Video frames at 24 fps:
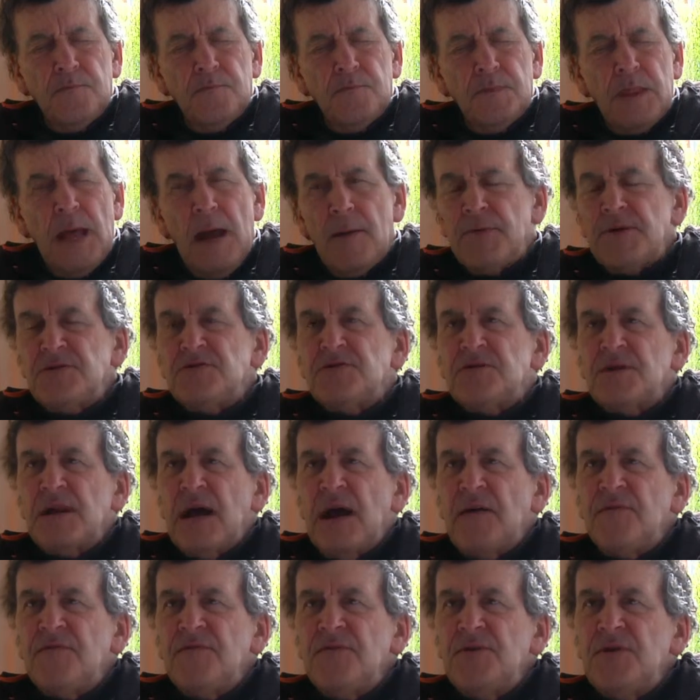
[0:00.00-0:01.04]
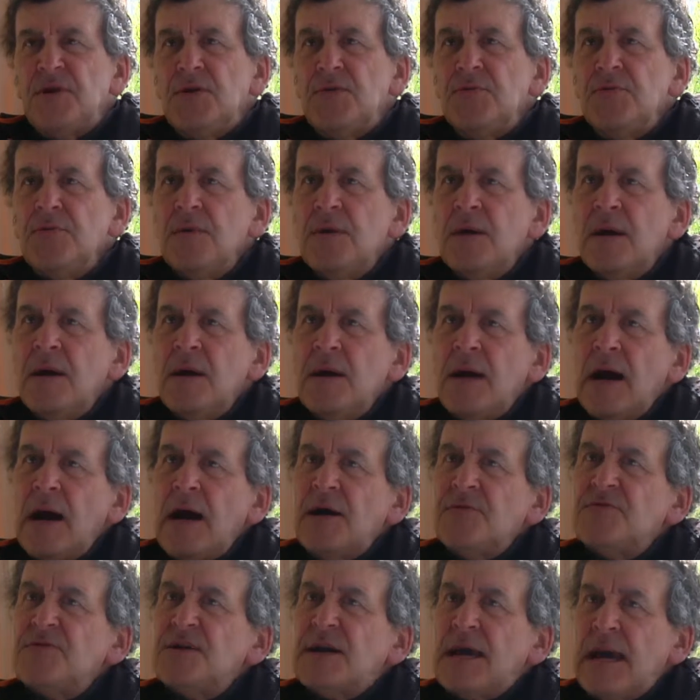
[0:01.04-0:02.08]
Abington Avenue
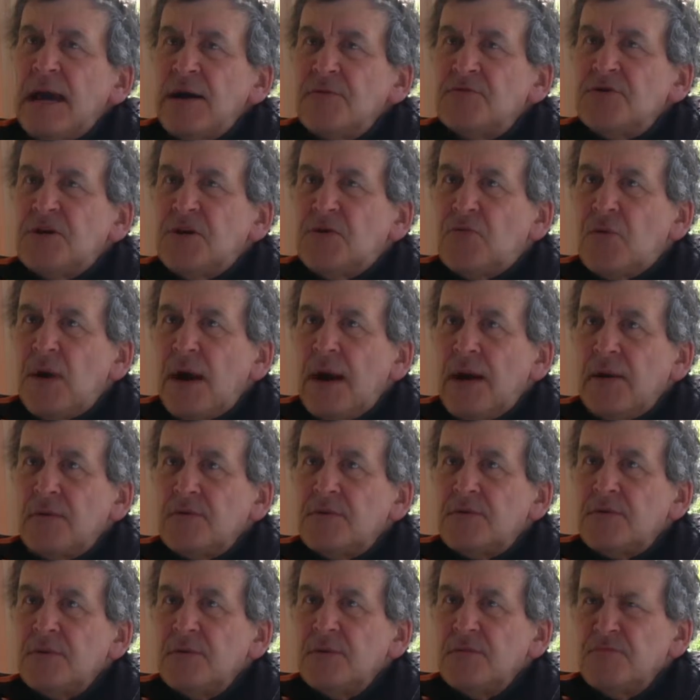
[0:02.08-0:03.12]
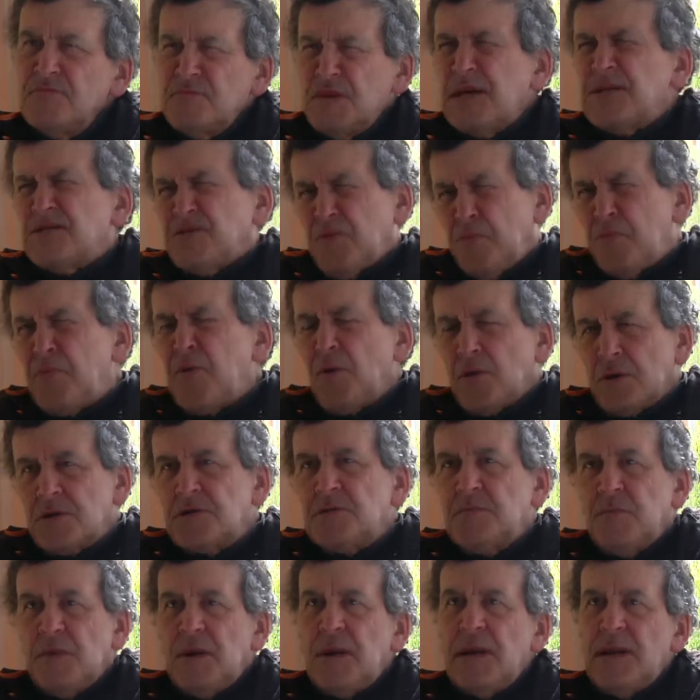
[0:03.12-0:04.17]
and the county ground. That's
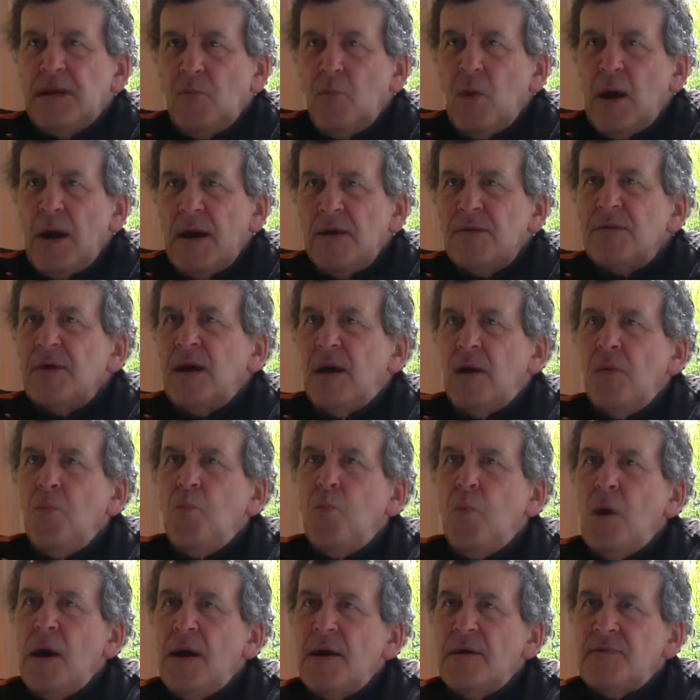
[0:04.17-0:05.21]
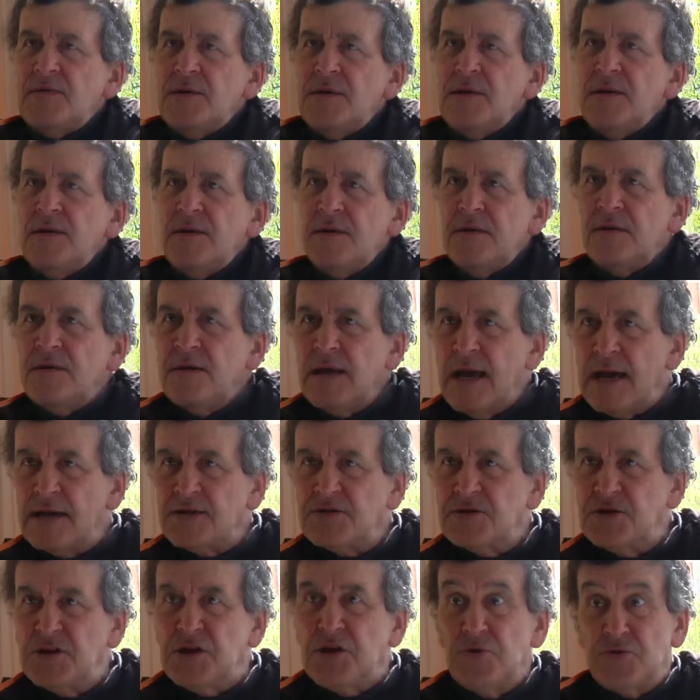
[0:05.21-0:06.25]
approximately where the
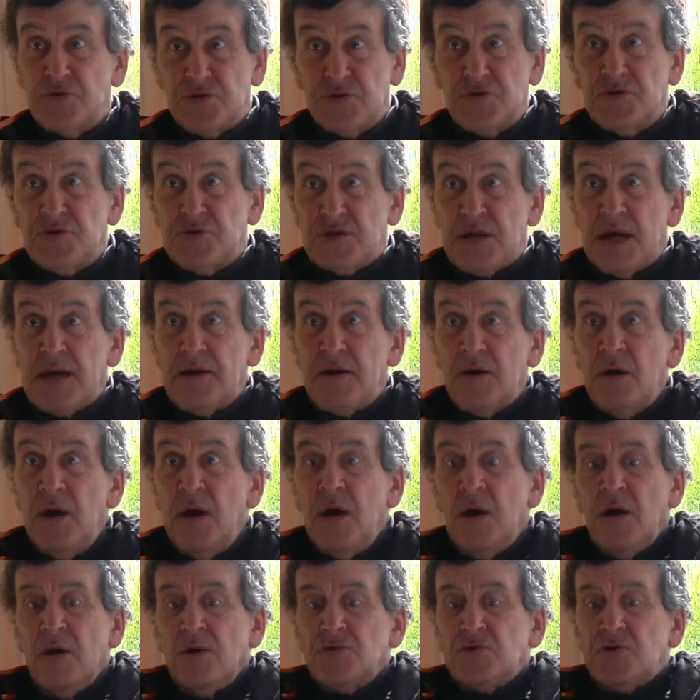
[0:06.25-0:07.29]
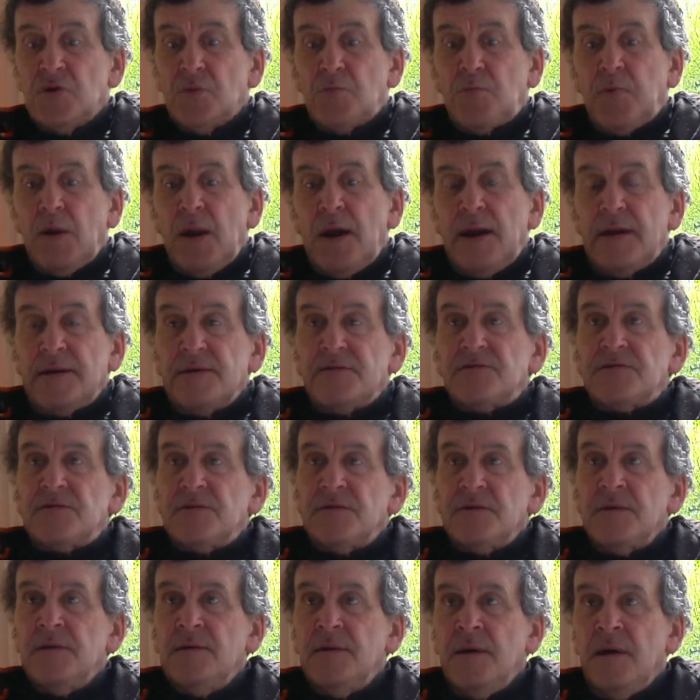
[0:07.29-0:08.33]
executions took place.
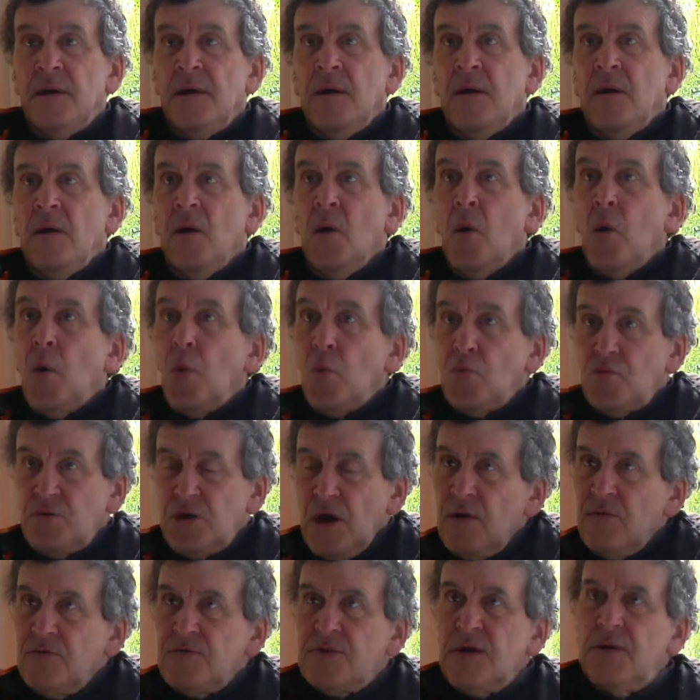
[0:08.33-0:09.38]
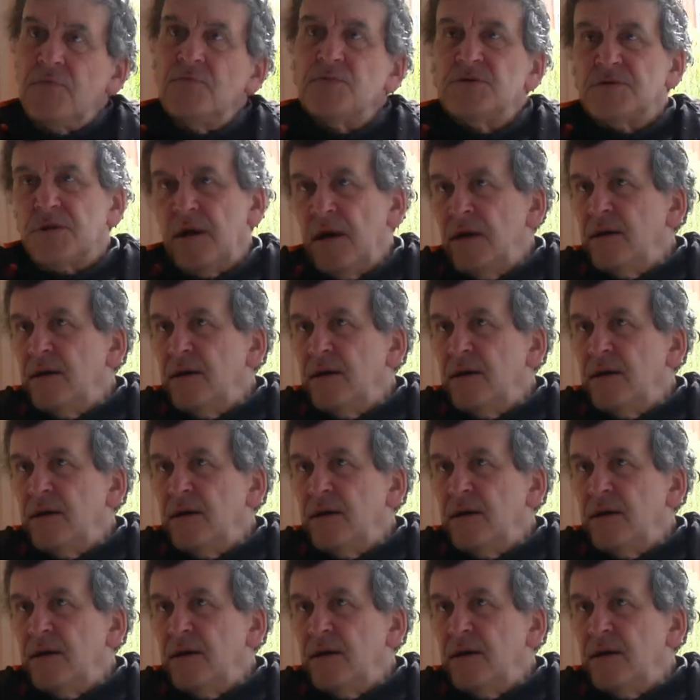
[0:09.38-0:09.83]
Although there was